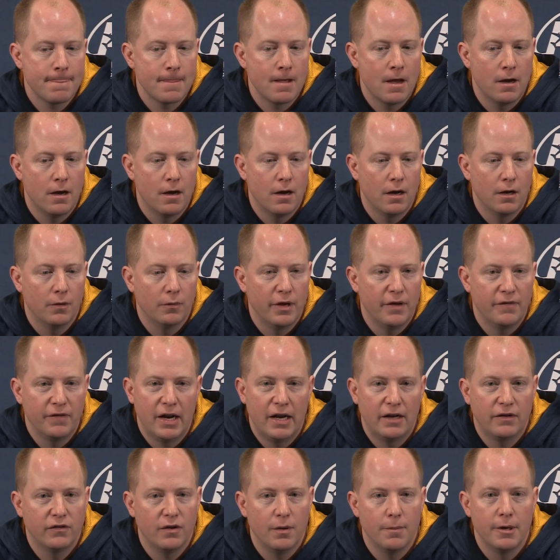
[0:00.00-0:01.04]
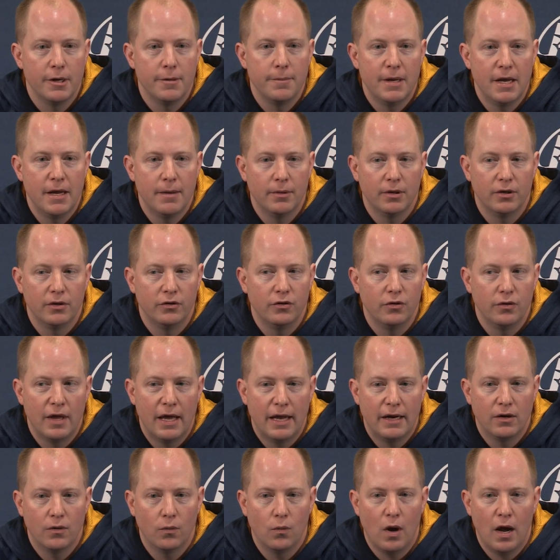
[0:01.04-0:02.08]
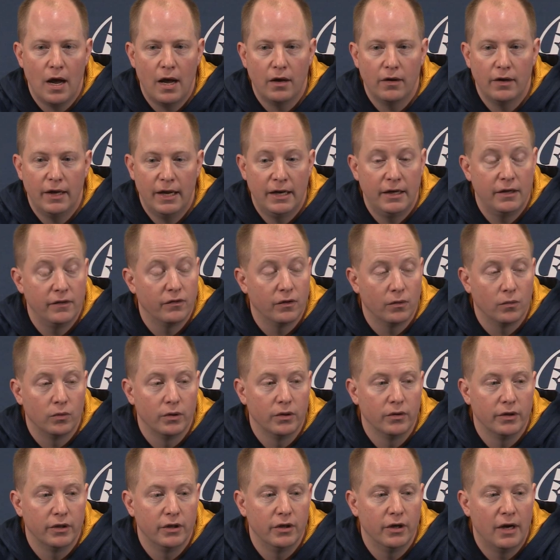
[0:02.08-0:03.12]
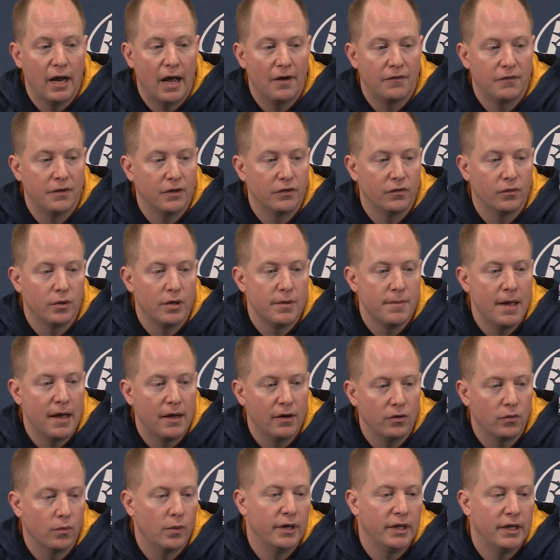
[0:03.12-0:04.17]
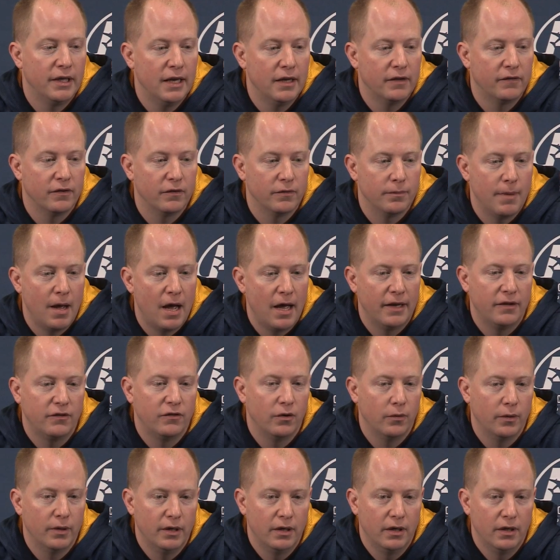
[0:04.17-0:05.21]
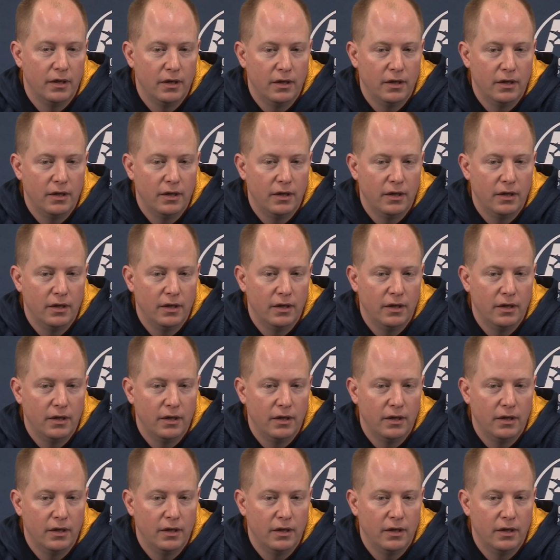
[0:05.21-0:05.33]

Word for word: Uh, we haven't had somebody be able to do that in a while, and he's a really good offensive rebounder when he gets his mind to it.